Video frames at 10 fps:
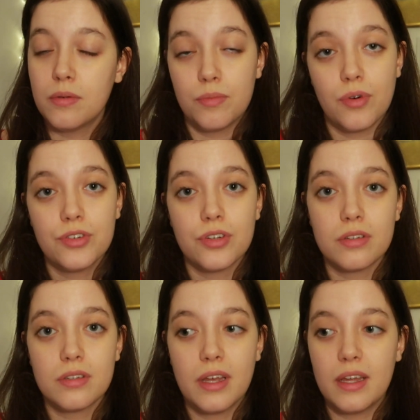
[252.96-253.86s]

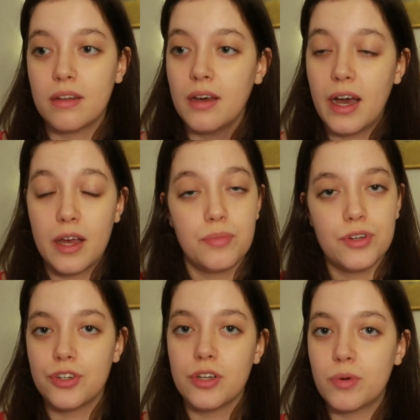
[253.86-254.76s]
brushes. And I
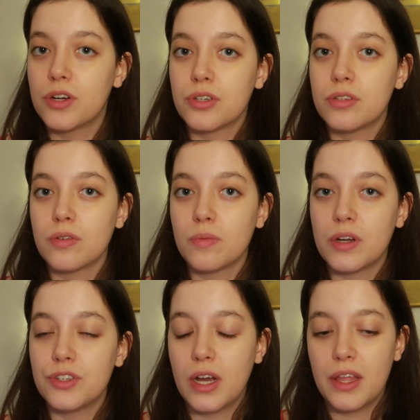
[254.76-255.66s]
appreciate brushes so much.